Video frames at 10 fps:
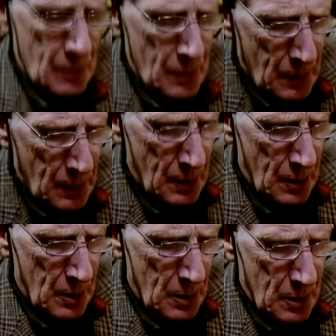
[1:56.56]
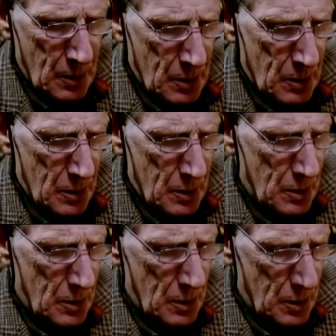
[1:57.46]

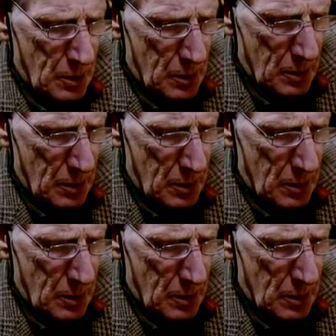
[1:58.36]
No one is speaking in this clip.